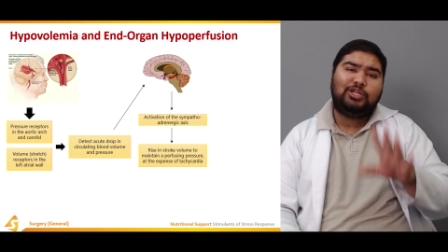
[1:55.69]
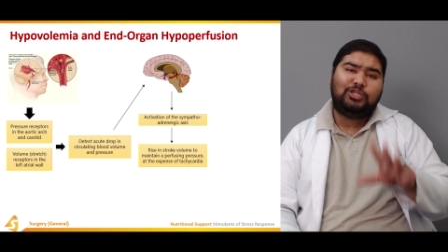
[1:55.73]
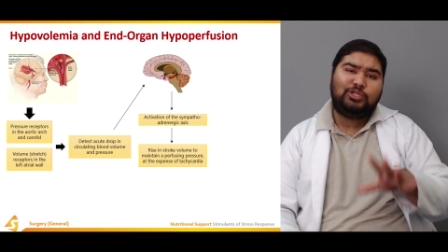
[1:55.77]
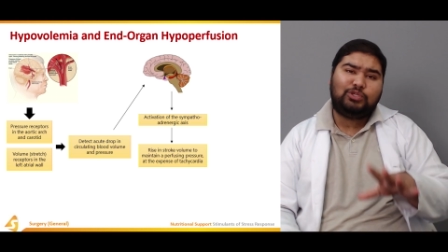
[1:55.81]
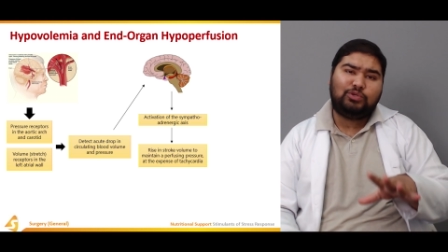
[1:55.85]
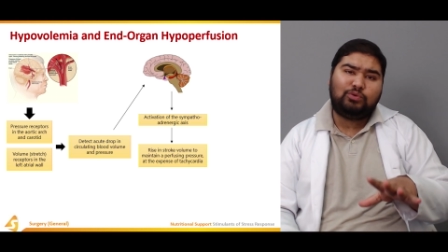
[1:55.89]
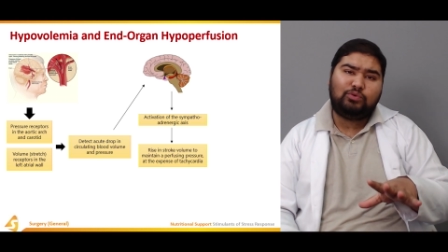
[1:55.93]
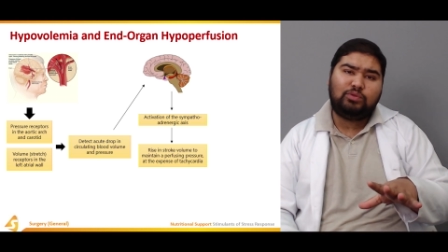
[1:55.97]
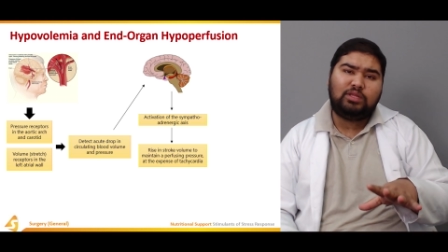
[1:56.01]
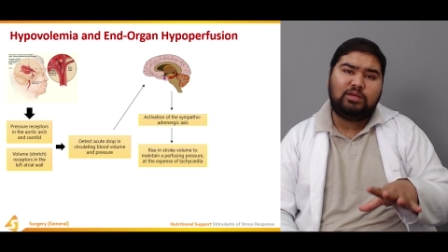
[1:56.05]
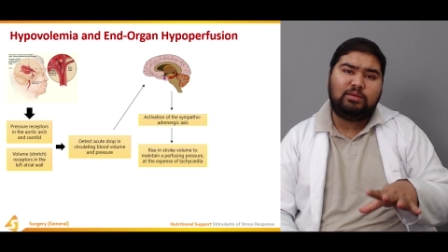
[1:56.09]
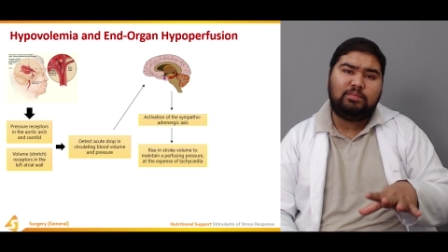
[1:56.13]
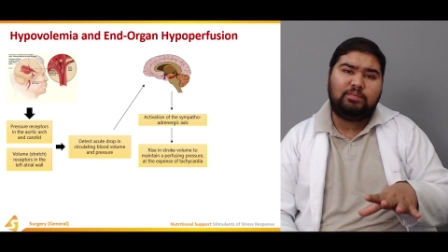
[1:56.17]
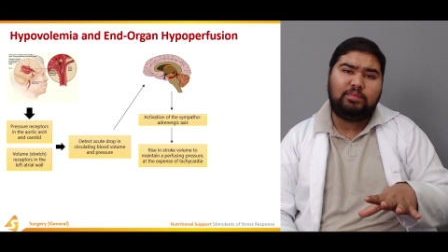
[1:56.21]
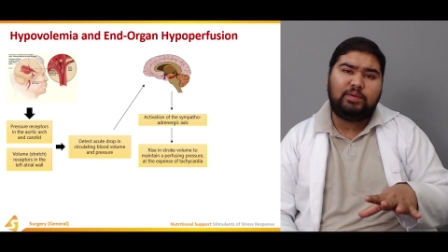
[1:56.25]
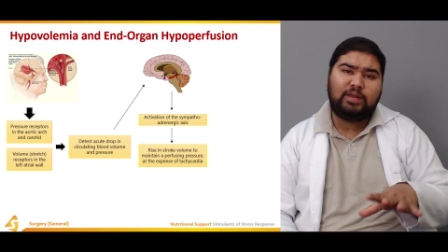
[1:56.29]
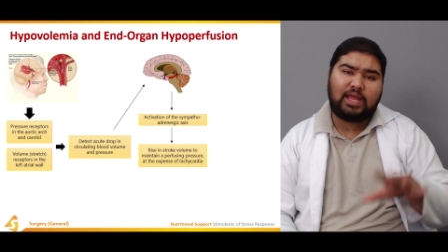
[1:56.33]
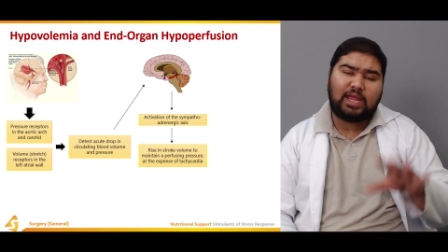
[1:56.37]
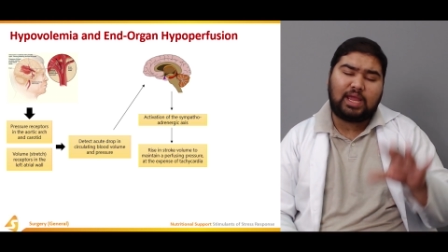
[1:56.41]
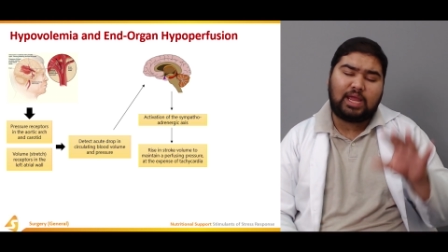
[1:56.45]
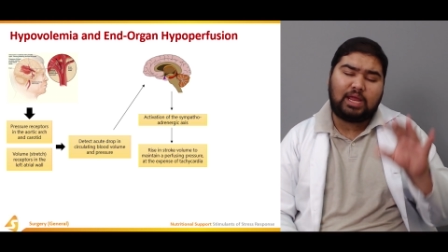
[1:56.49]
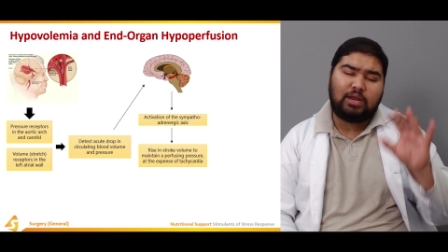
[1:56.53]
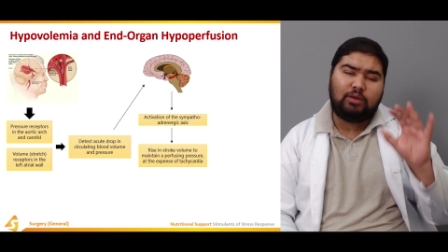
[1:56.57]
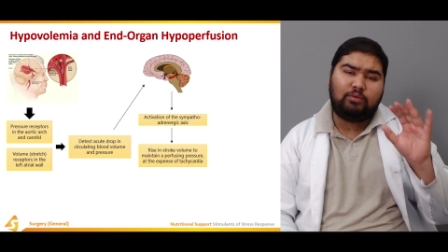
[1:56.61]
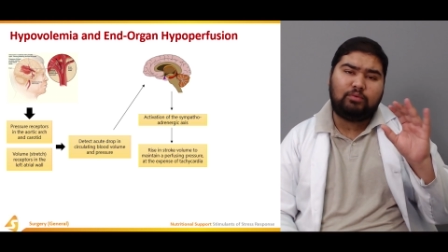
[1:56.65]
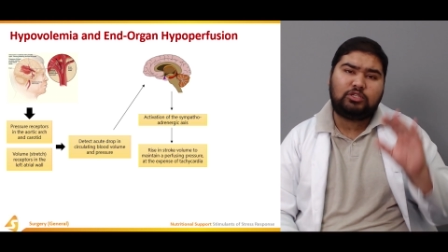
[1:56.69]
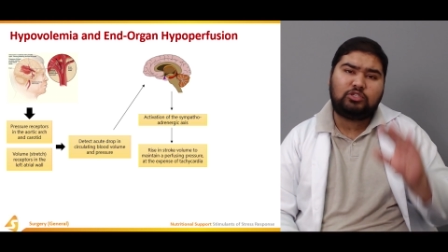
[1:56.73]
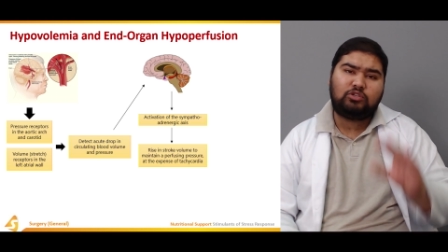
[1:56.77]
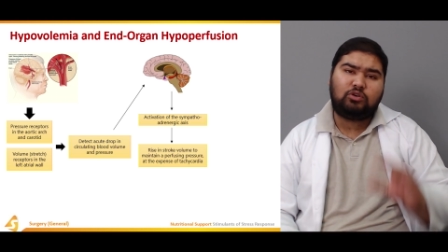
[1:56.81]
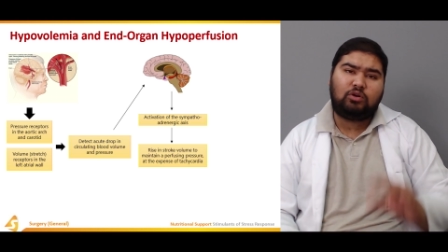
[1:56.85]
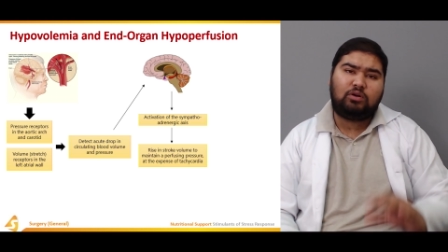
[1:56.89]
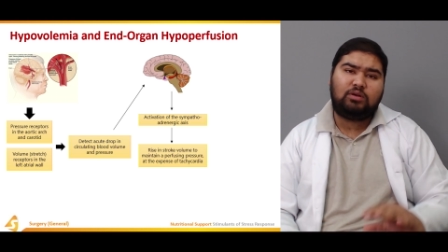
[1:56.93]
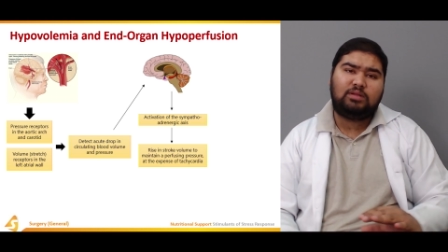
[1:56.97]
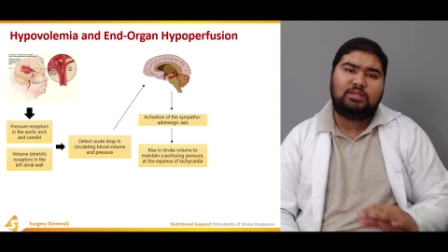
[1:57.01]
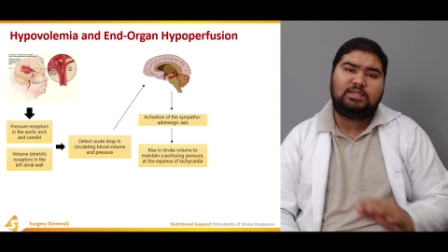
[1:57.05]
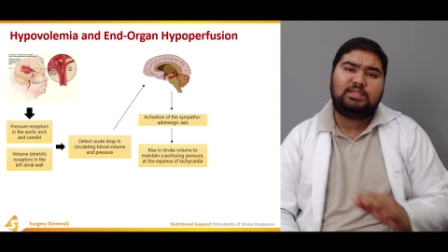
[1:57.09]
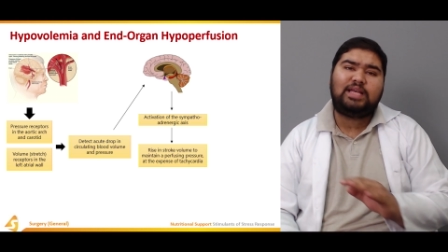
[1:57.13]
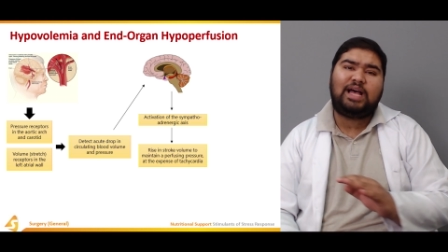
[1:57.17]
to the brain which
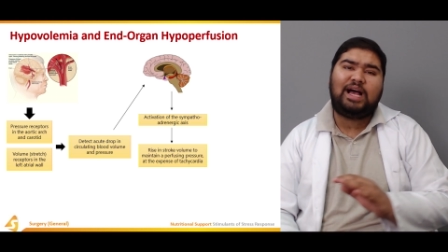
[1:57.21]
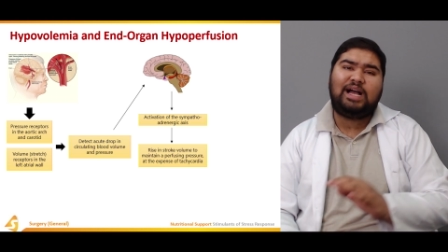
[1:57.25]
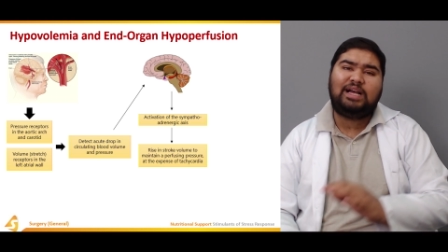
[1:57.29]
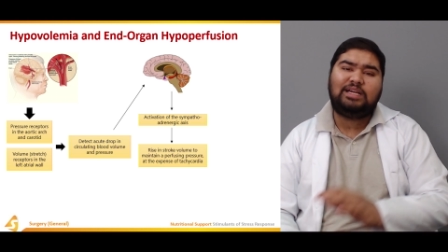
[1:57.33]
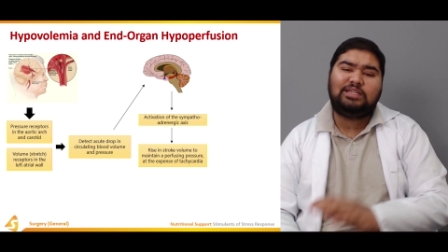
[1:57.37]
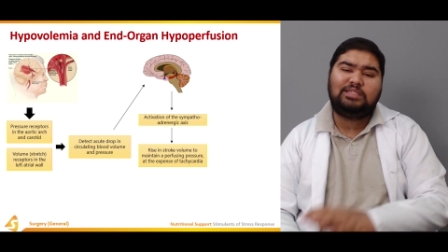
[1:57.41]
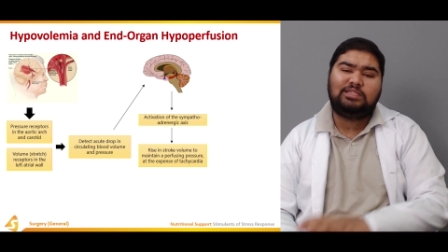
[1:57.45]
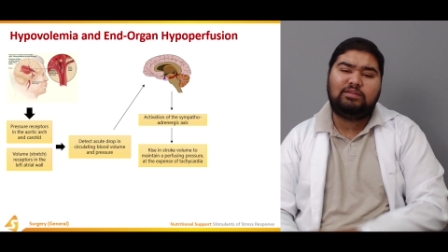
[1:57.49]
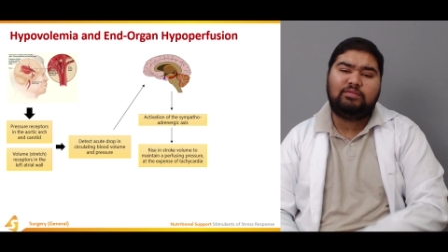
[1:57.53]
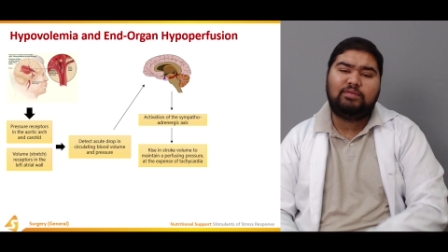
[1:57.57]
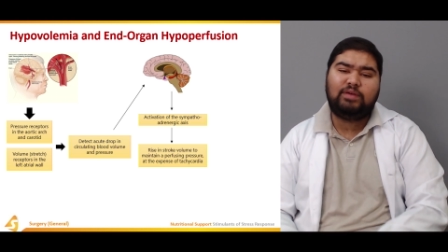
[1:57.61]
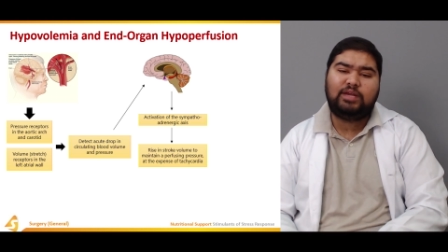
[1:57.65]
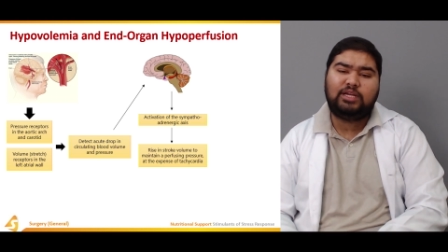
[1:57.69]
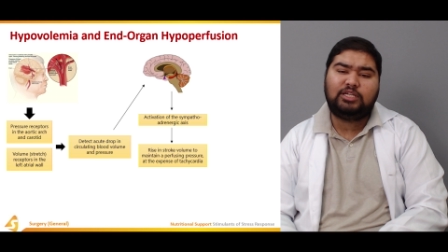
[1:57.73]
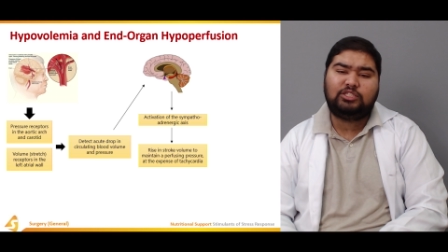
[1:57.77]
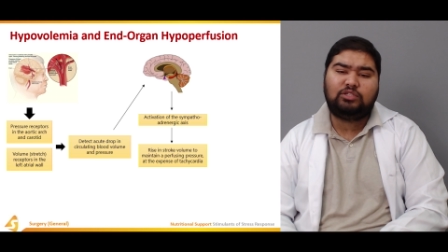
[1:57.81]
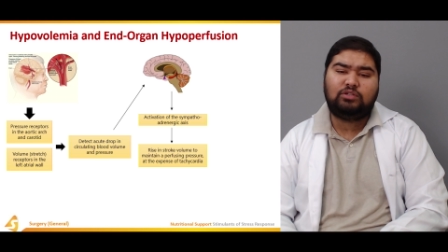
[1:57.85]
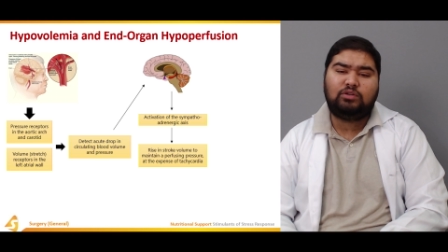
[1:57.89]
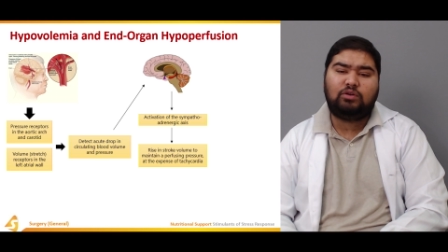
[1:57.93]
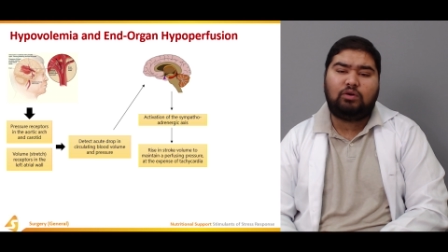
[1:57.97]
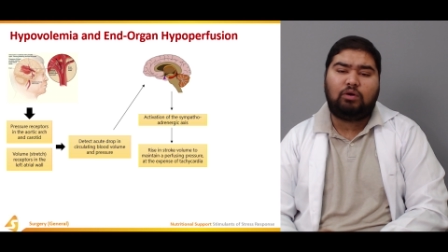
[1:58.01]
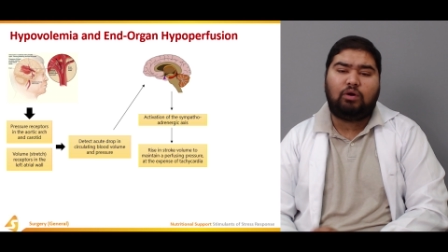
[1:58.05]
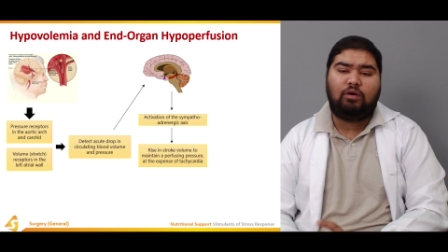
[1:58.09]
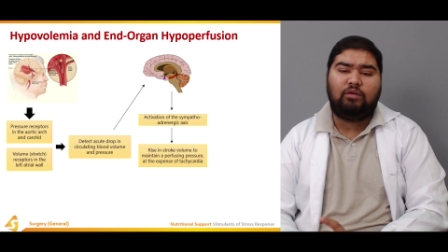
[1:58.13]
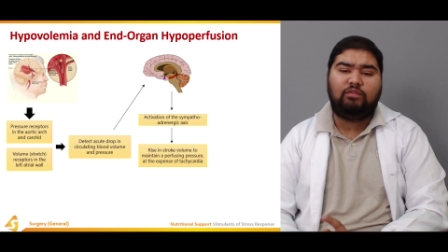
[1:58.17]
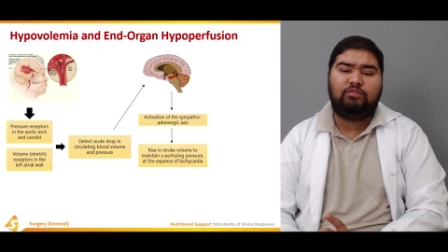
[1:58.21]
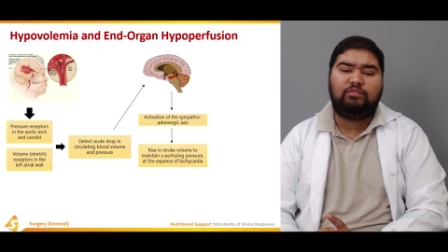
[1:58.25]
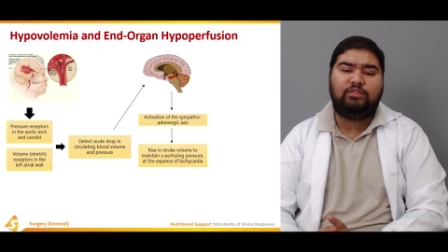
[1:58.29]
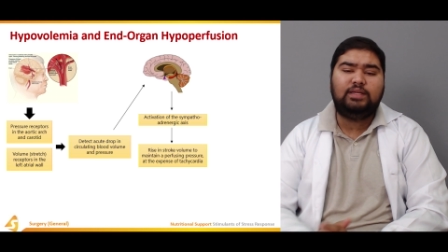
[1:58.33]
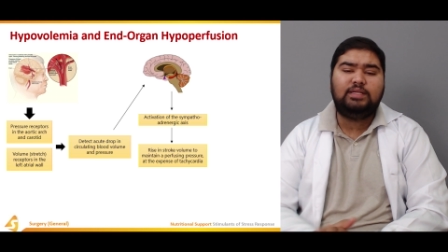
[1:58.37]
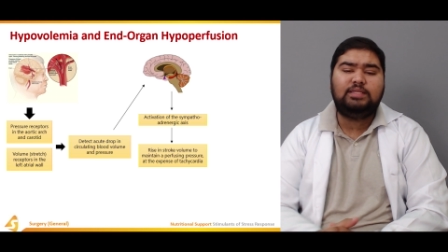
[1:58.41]
causes activation of